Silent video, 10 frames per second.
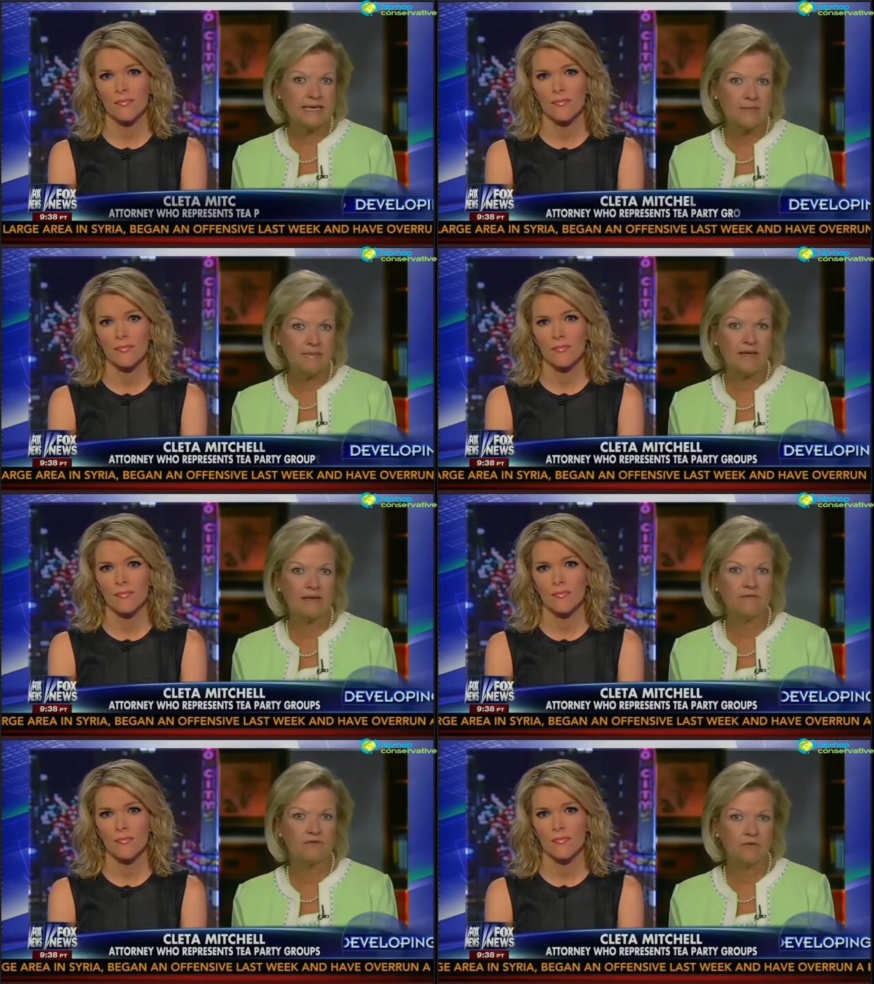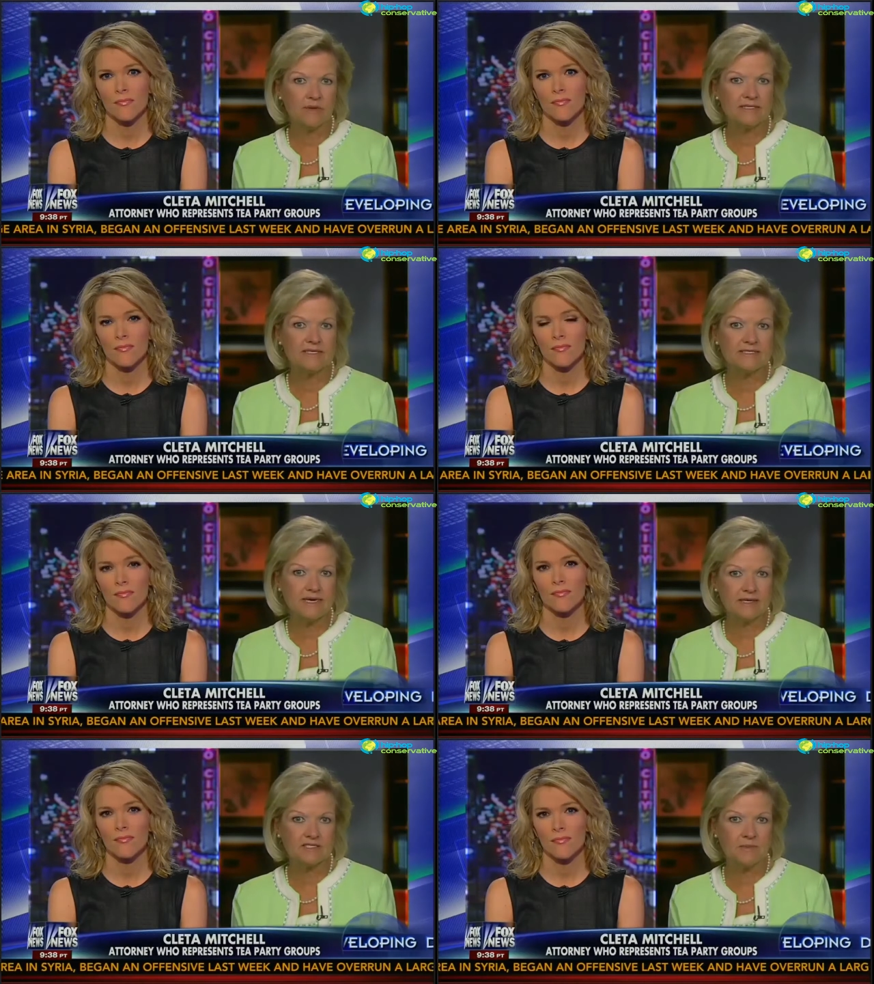Speaker 1: independent
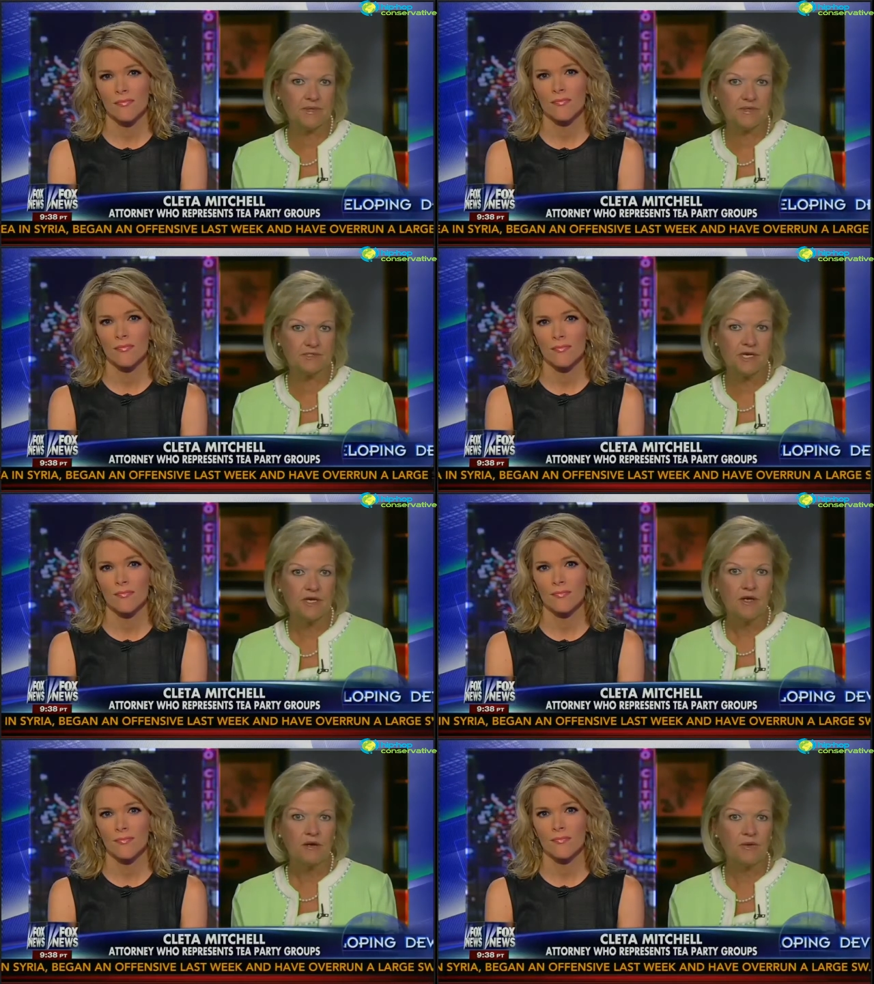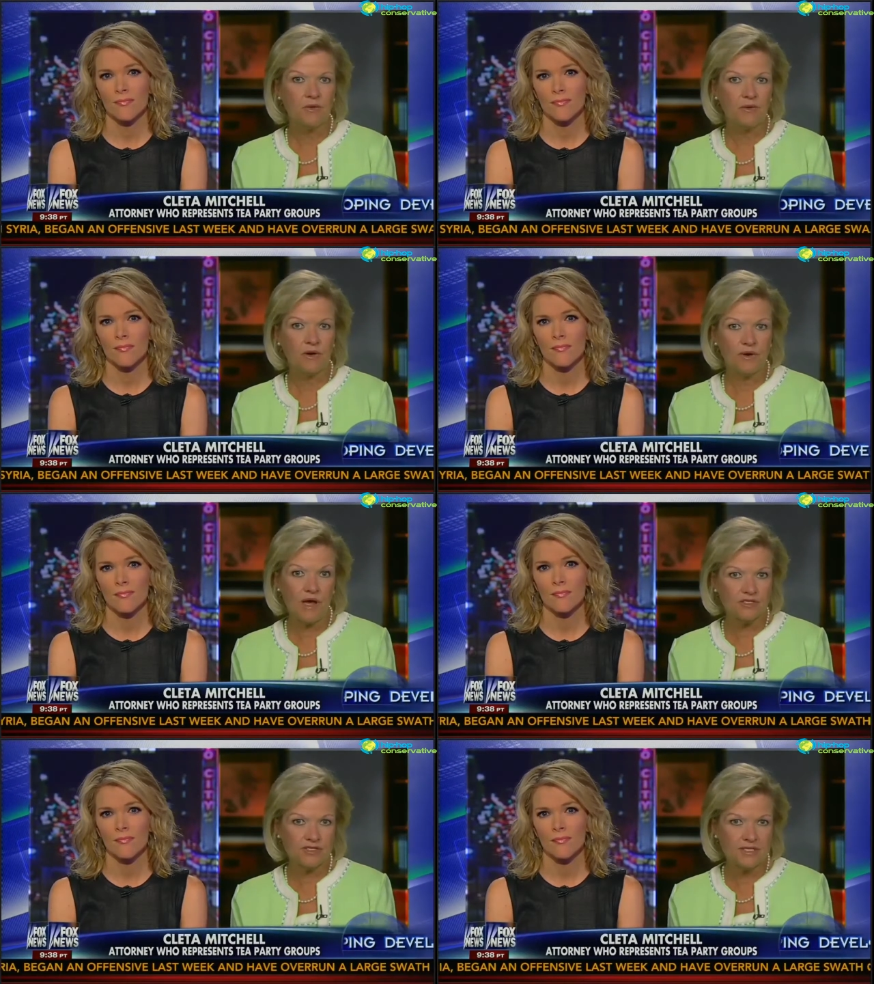forensics experts who are
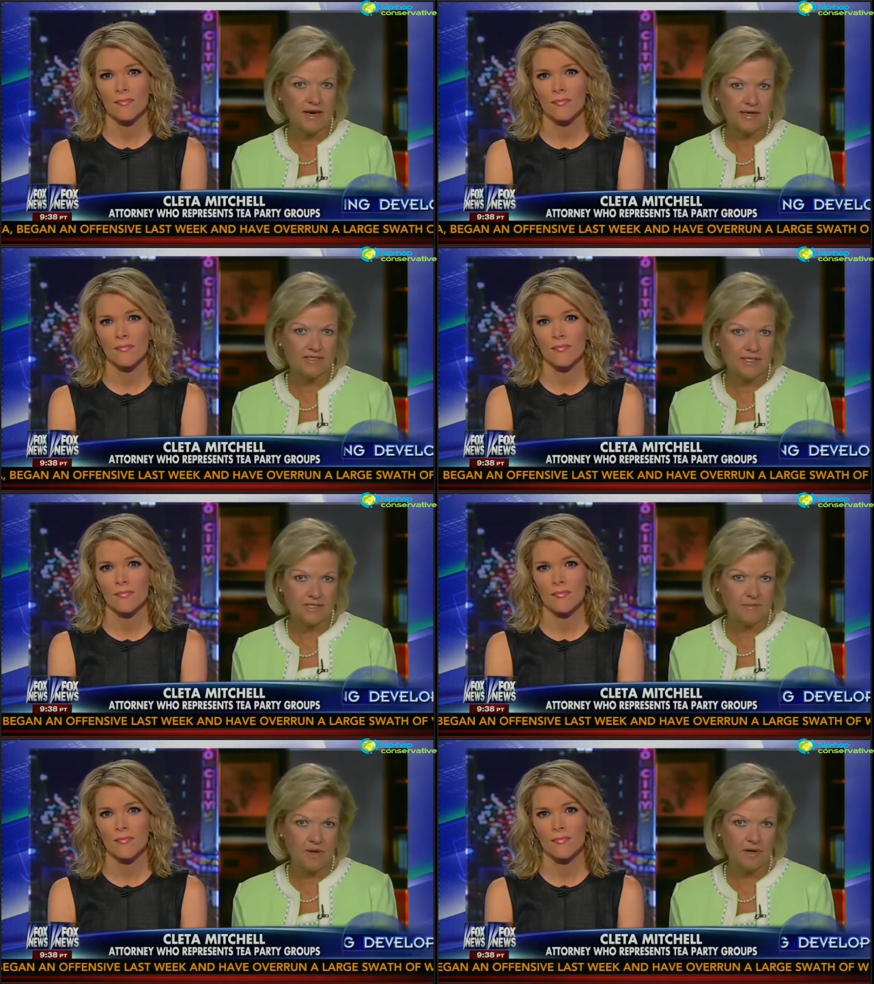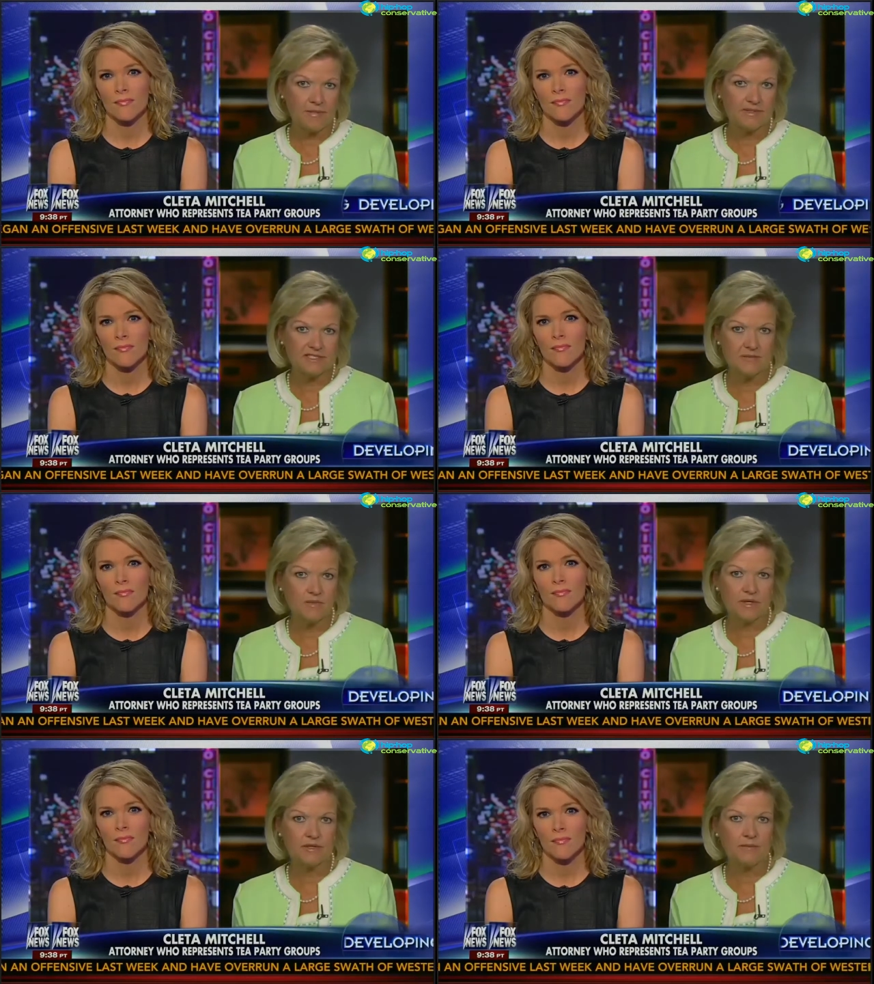not just the IT department
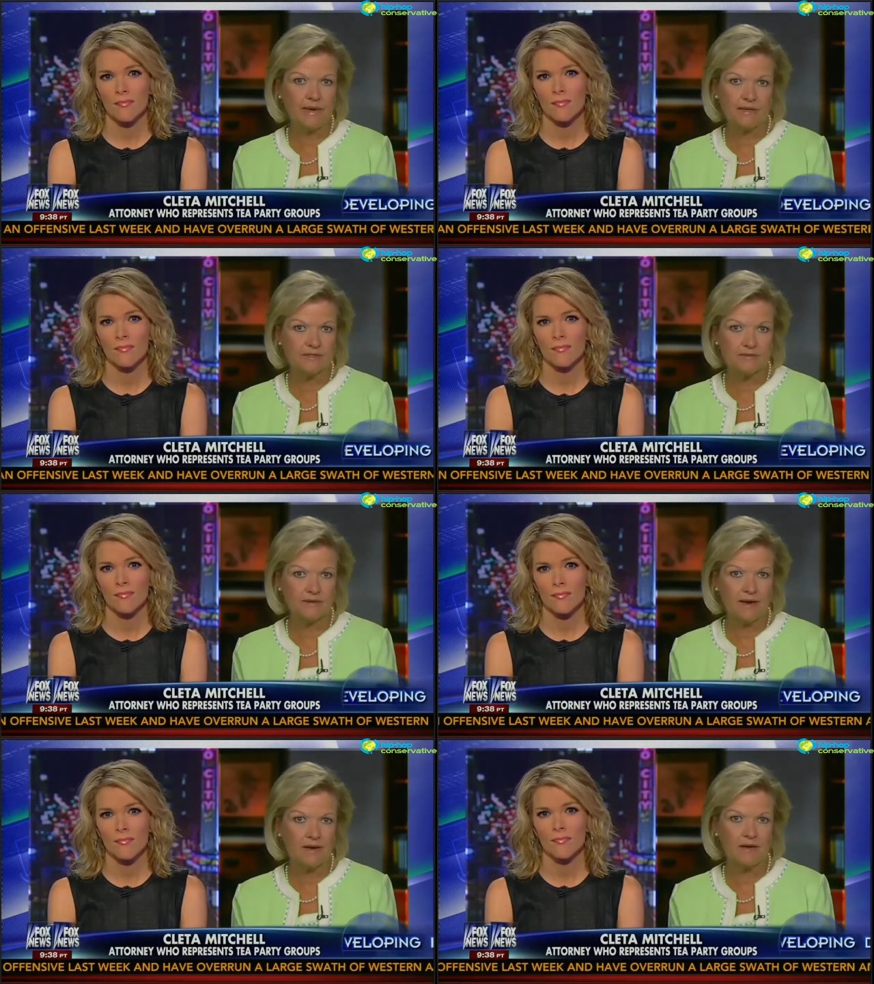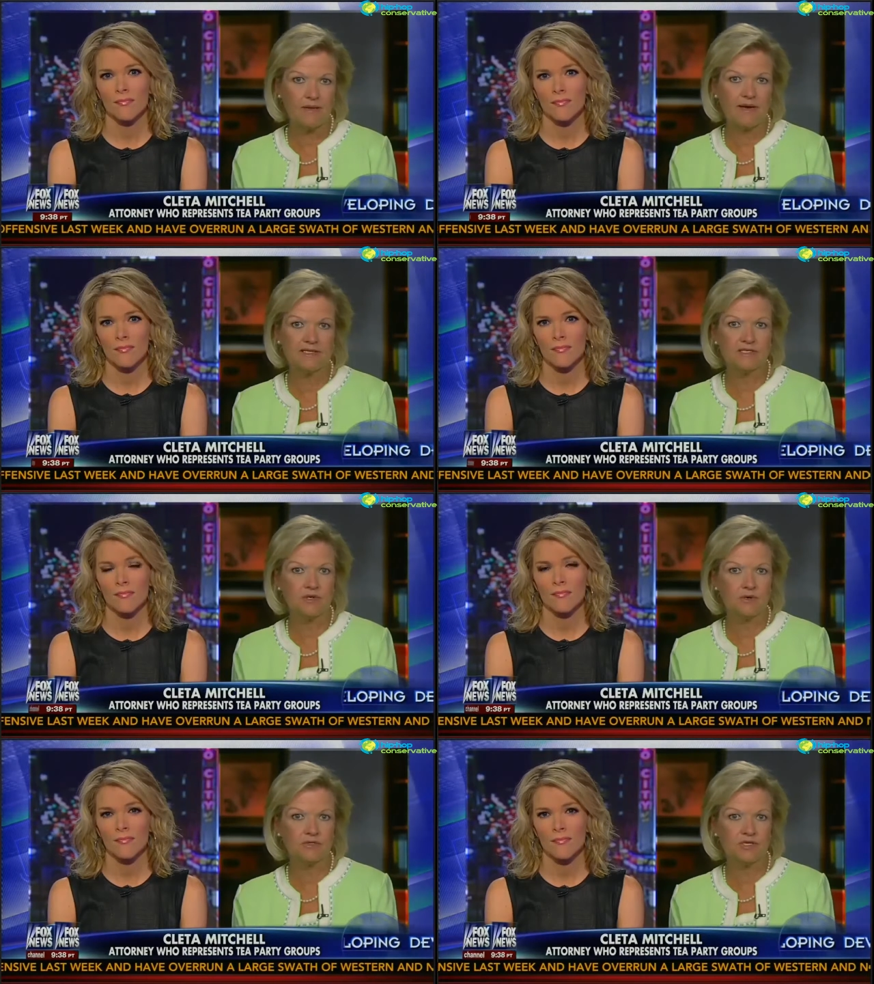somewhere in the bowels of the IRS
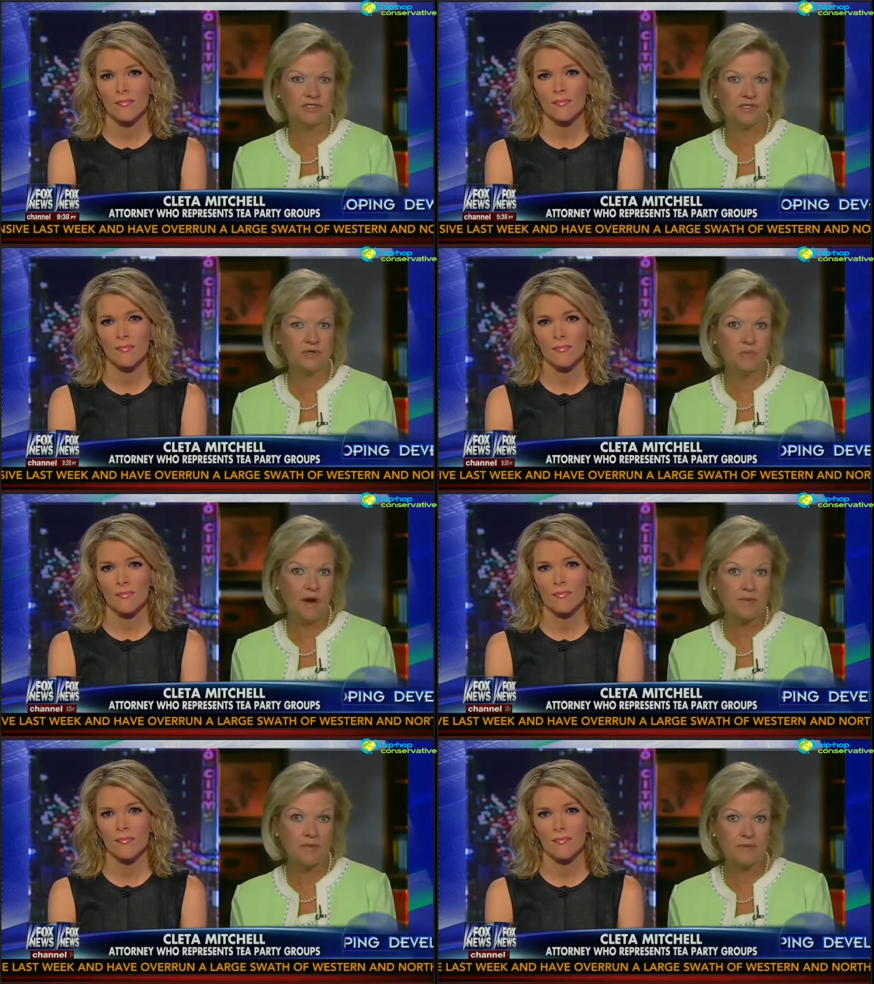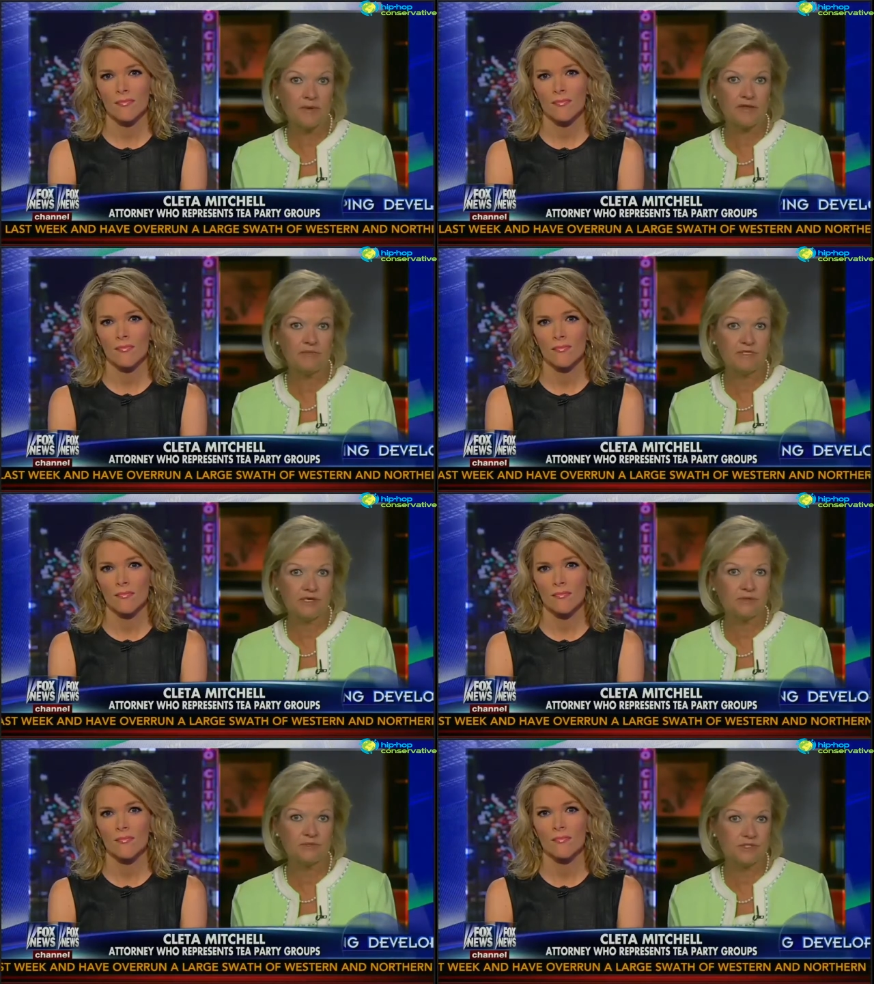who are just doing probably what they've been
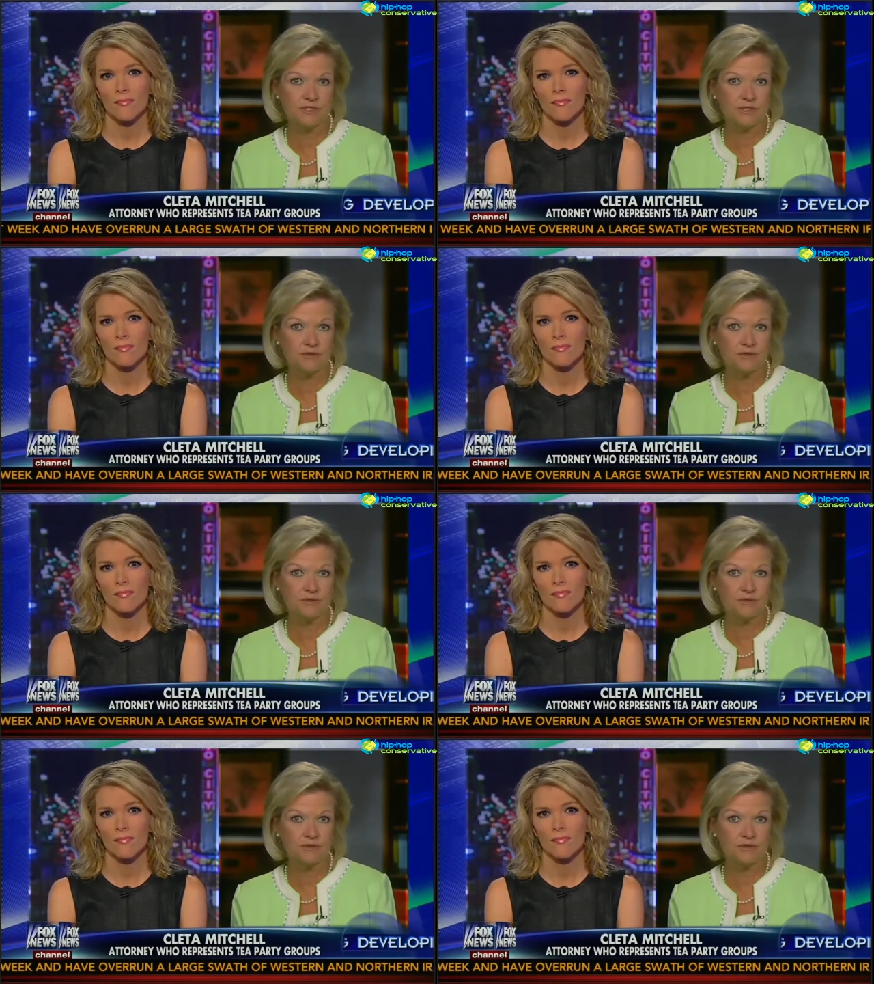told to do.